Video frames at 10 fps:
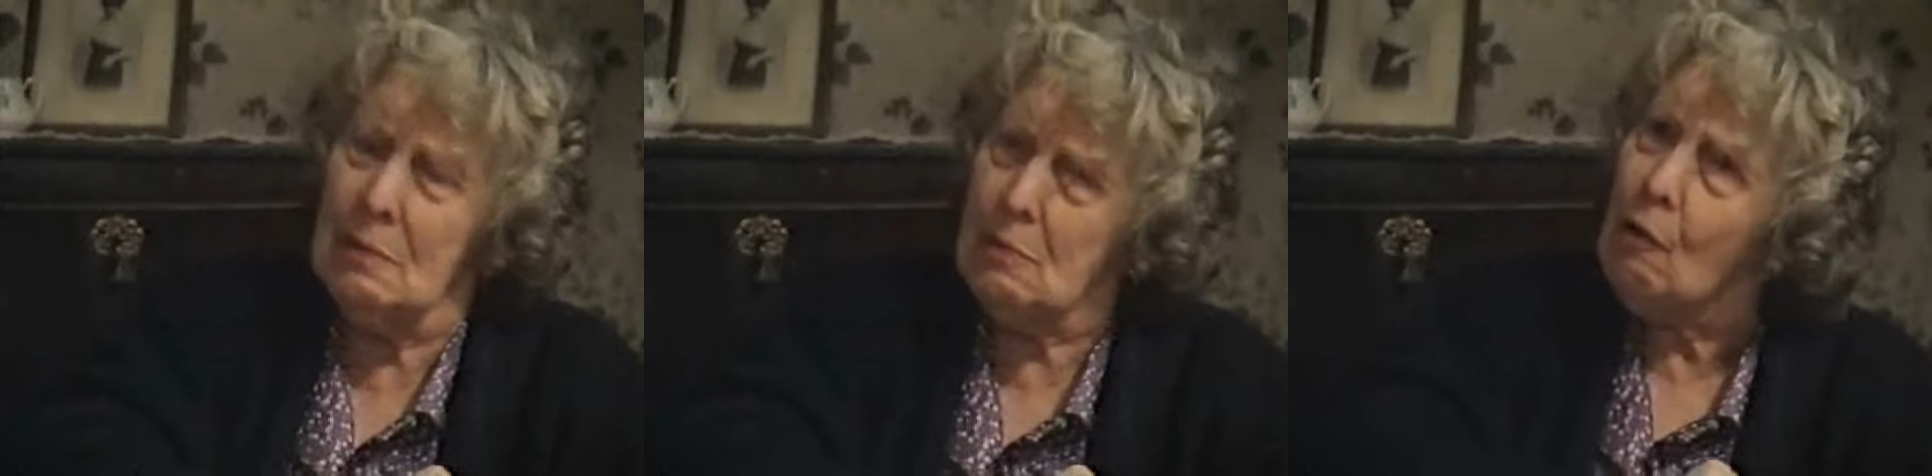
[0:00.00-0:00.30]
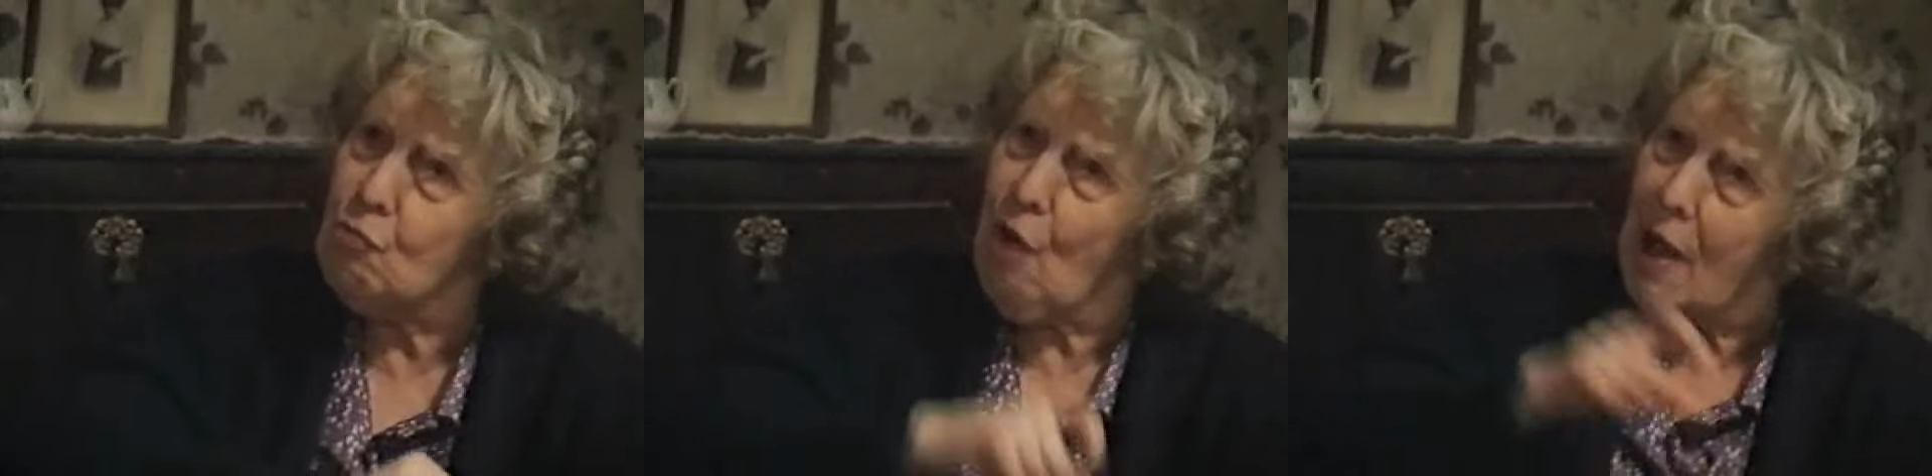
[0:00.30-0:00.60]
and
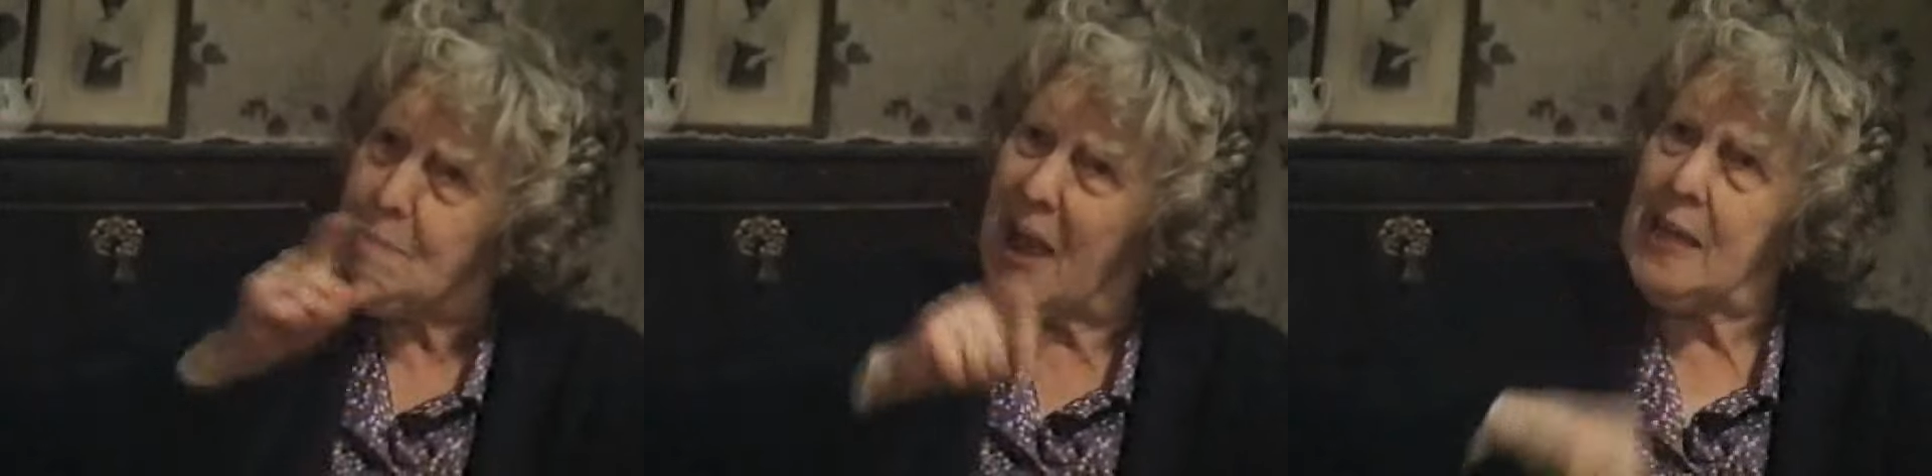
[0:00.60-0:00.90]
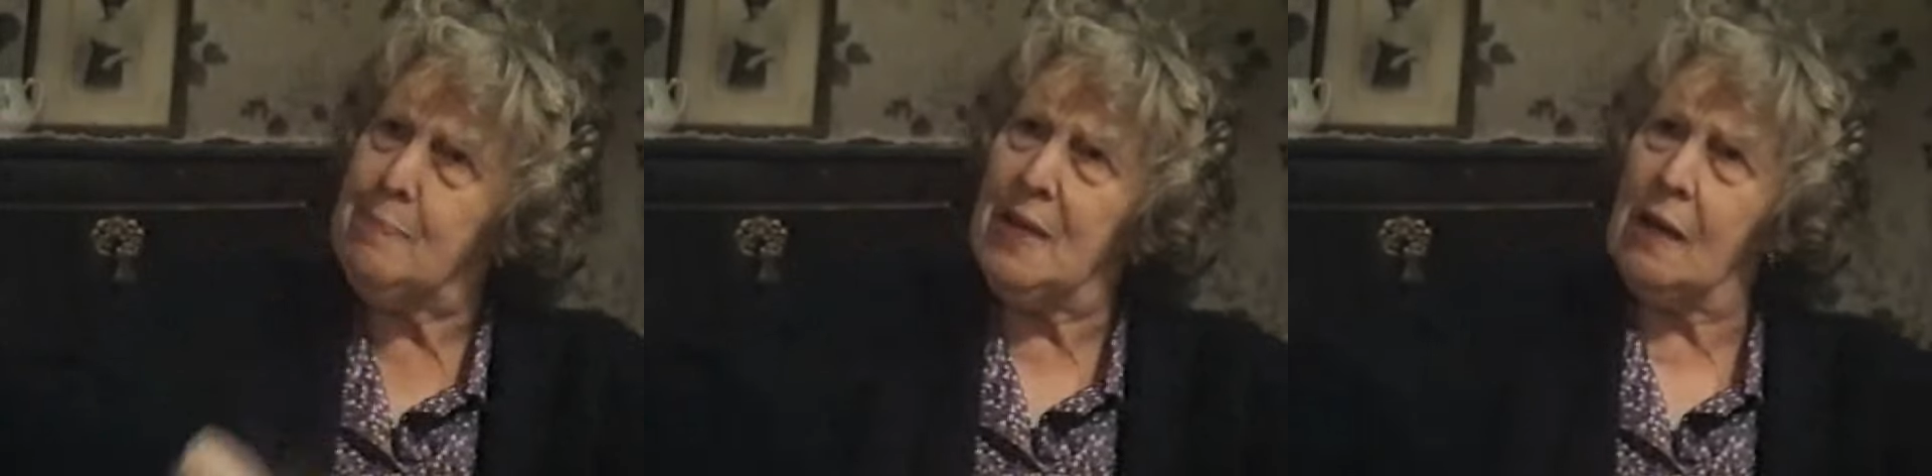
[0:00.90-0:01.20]
not try and
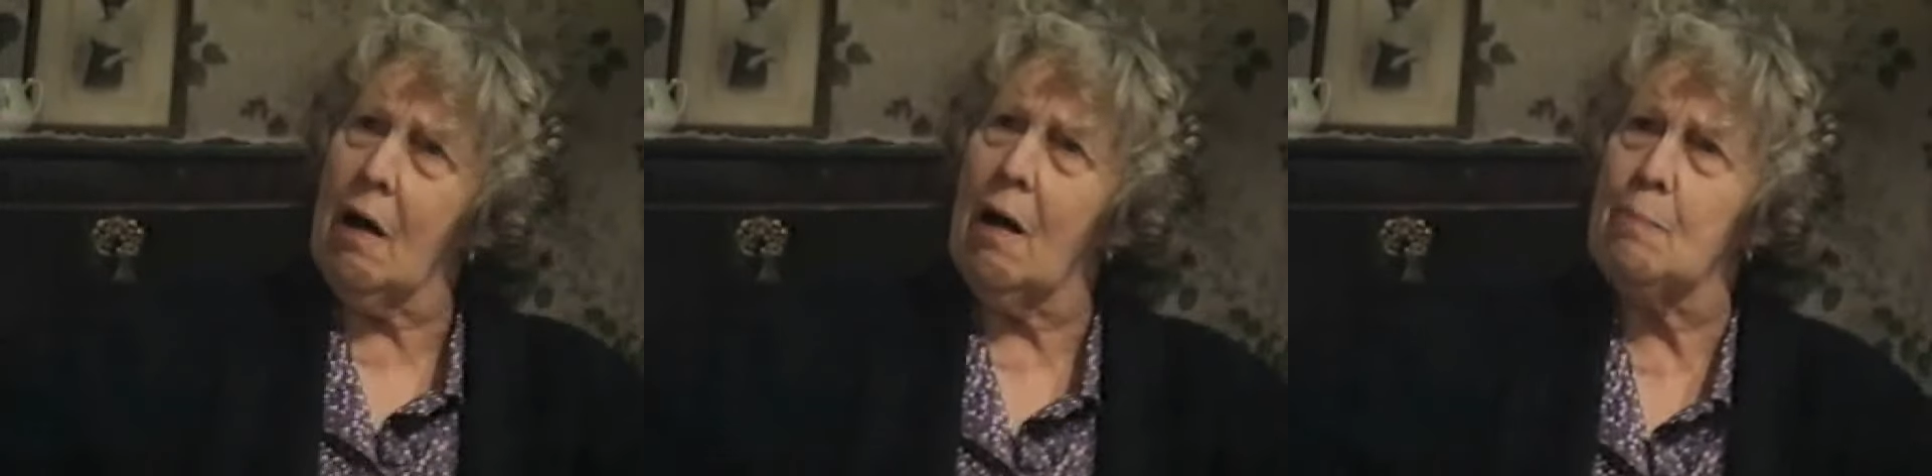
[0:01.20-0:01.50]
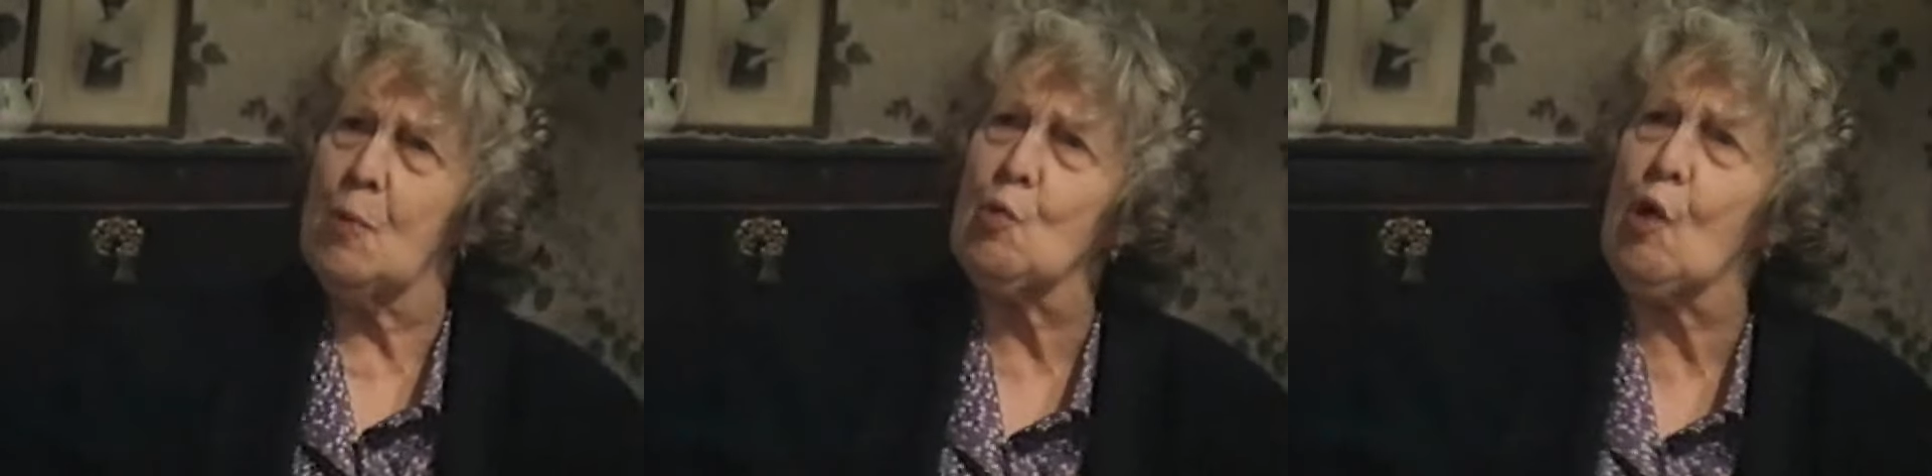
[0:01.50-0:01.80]
make him in a
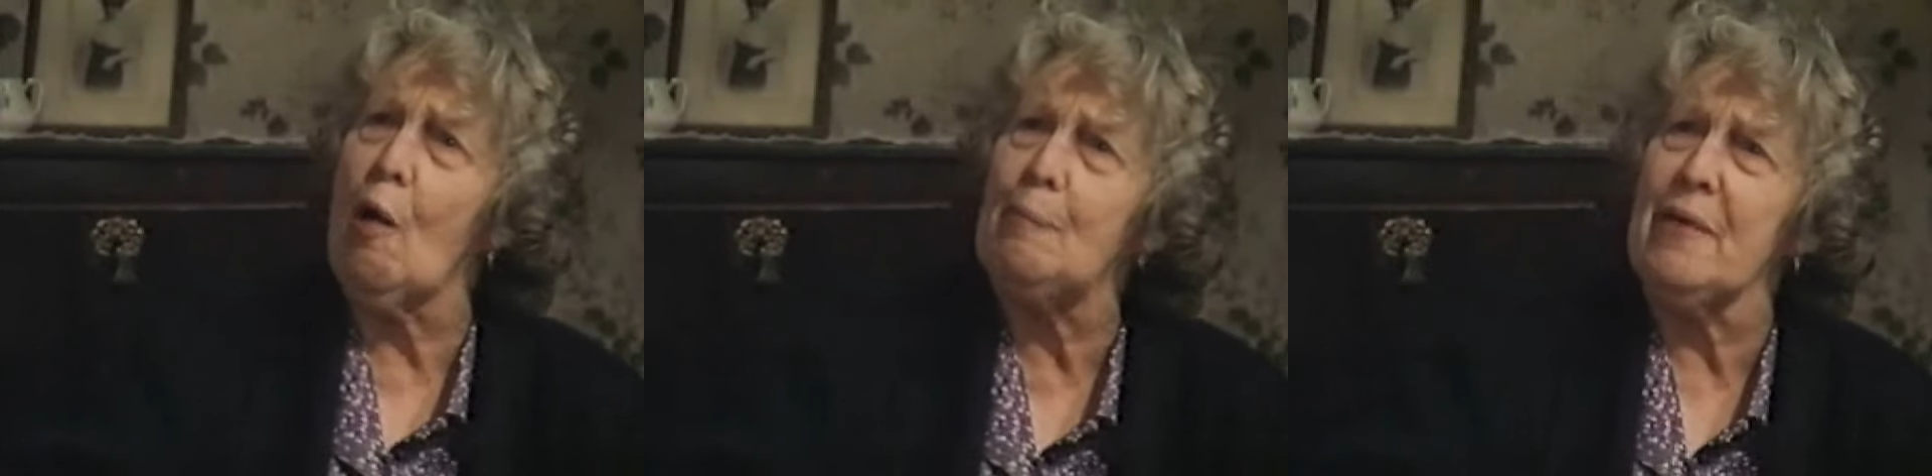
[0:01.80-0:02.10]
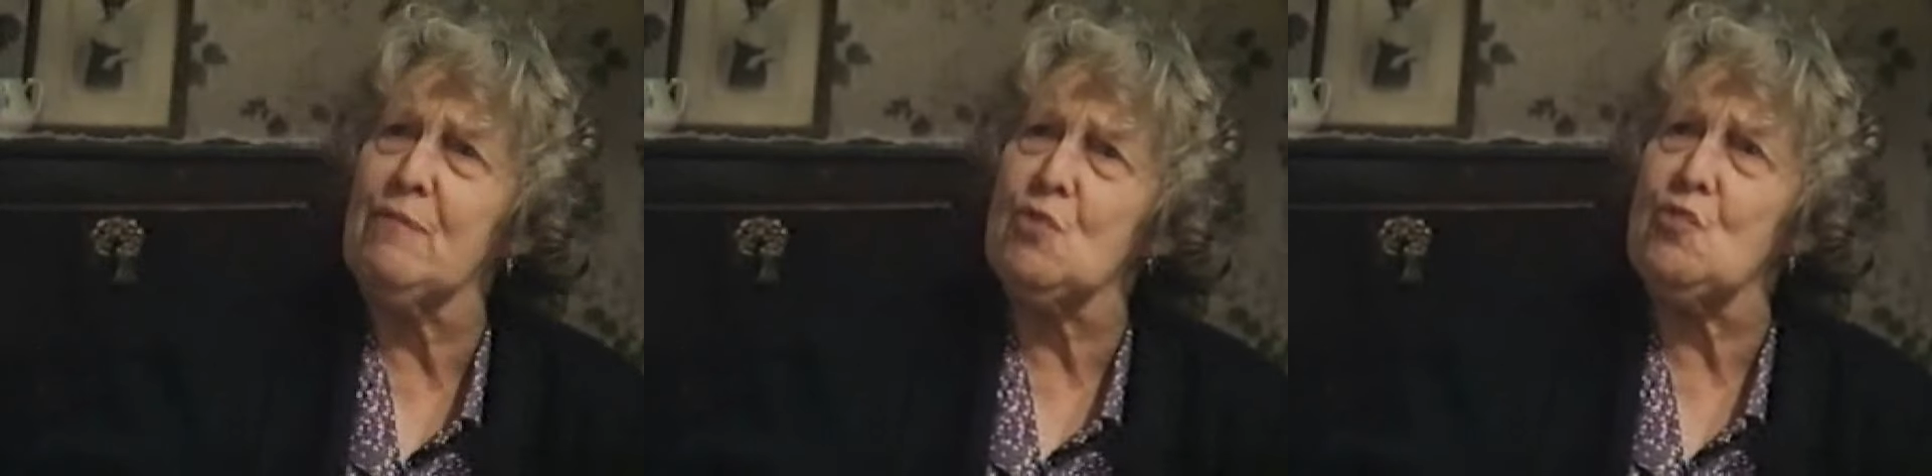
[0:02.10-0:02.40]
cardboard
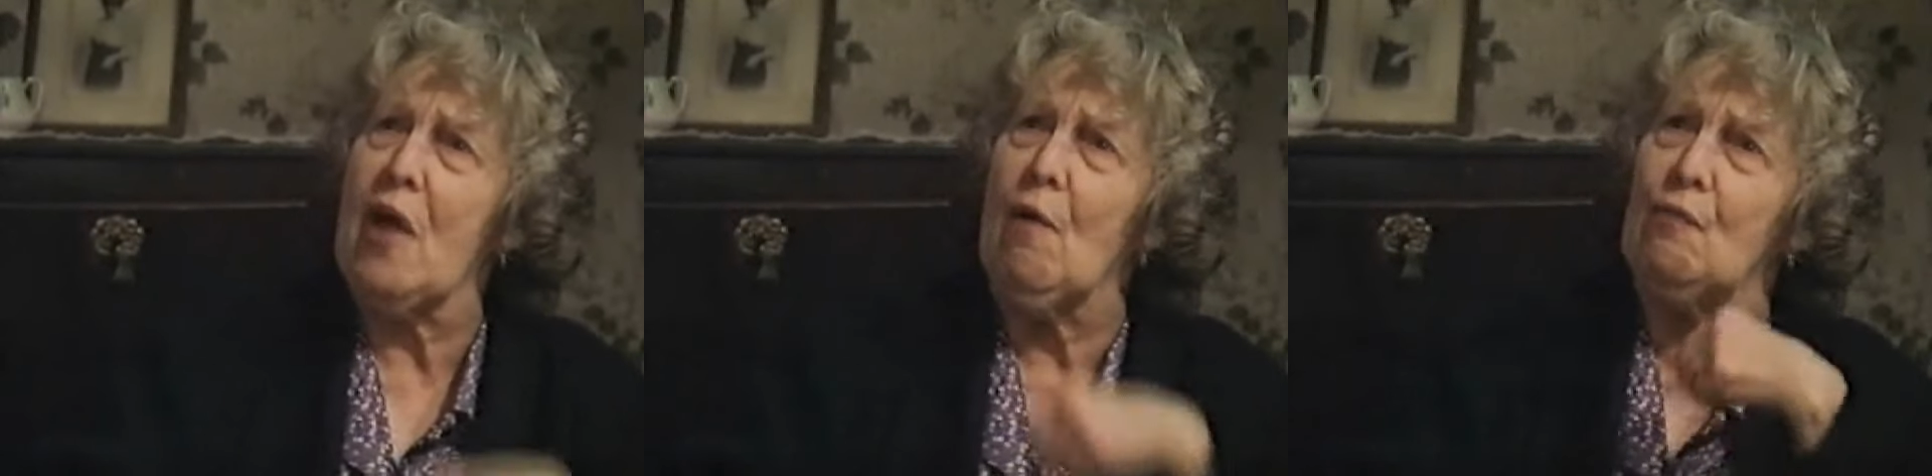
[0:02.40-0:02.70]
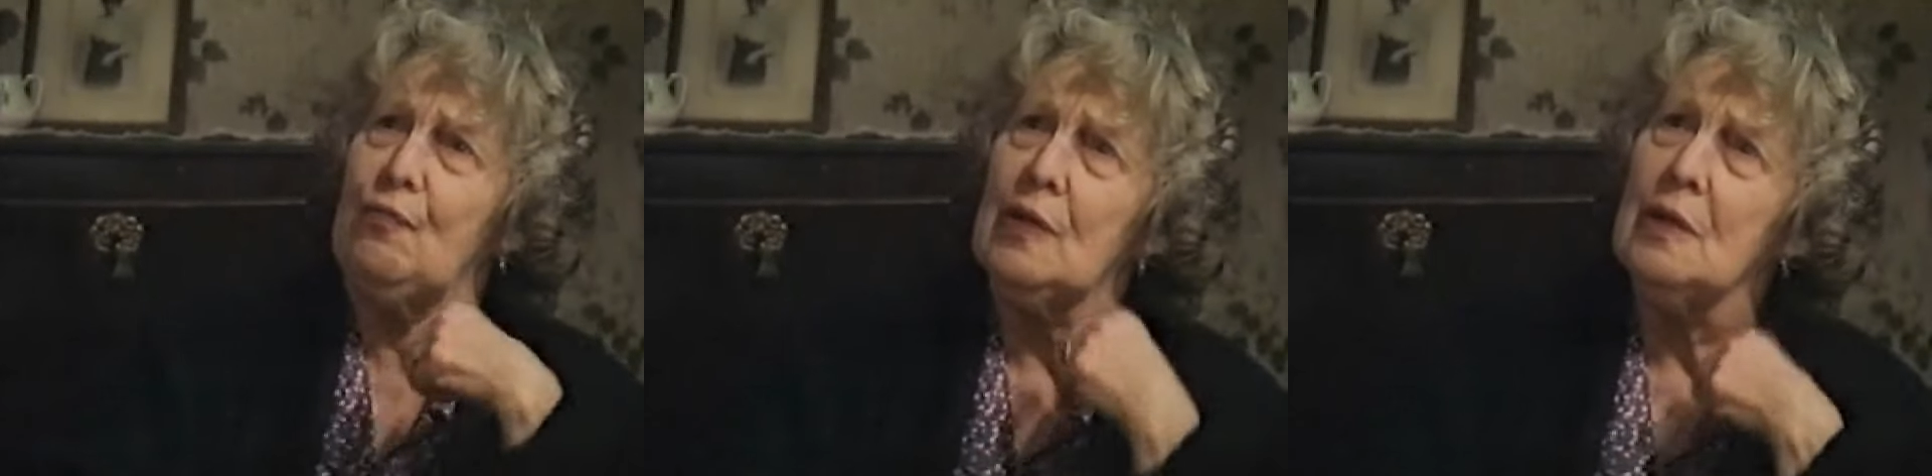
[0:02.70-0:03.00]
copy of
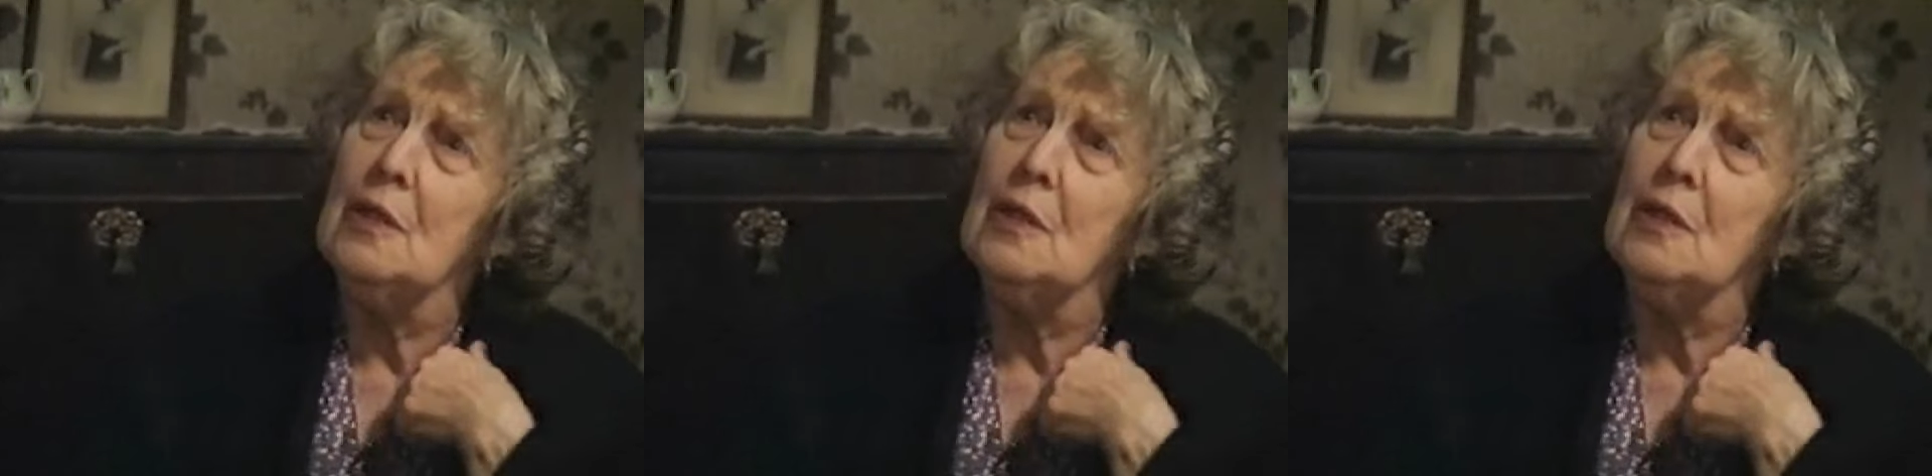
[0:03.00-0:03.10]
yourself.